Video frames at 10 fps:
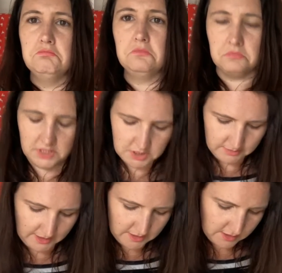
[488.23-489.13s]
Wouldn't be too
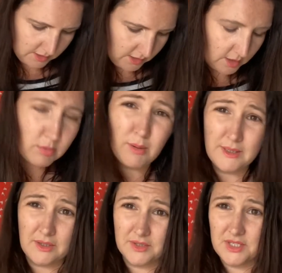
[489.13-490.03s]
bad.
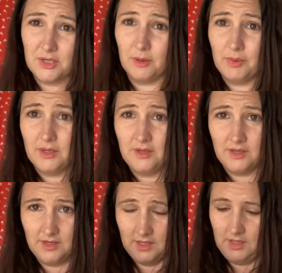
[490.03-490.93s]
Probably got to stop
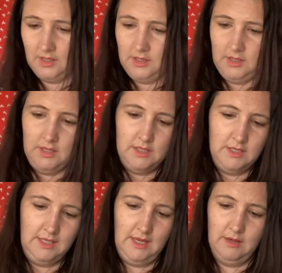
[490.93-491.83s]

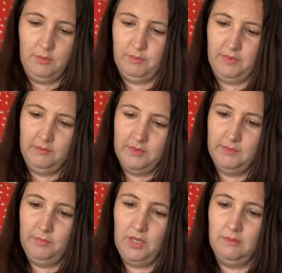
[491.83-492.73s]
getting them on,
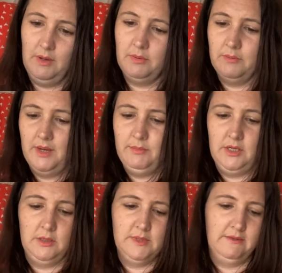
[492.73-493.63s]
putting them up on my
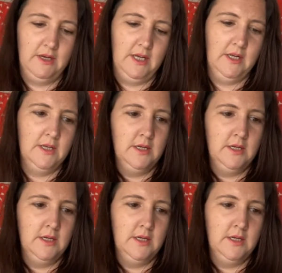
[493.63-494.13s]
boobs, haven't I?